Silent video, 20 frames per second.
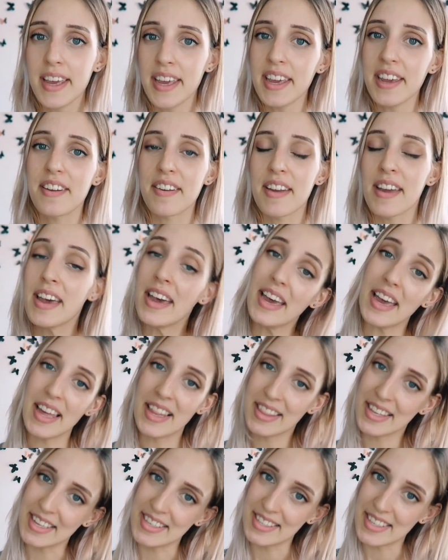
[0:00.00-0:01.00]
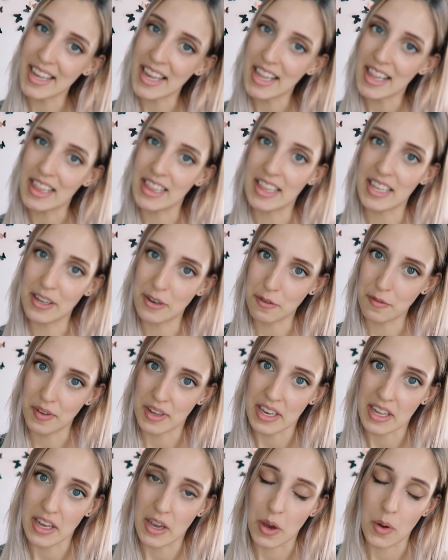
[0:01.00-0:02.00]
here in this little
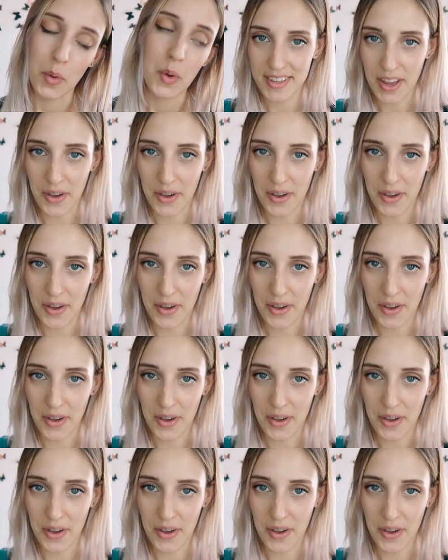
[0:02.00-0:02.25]
video.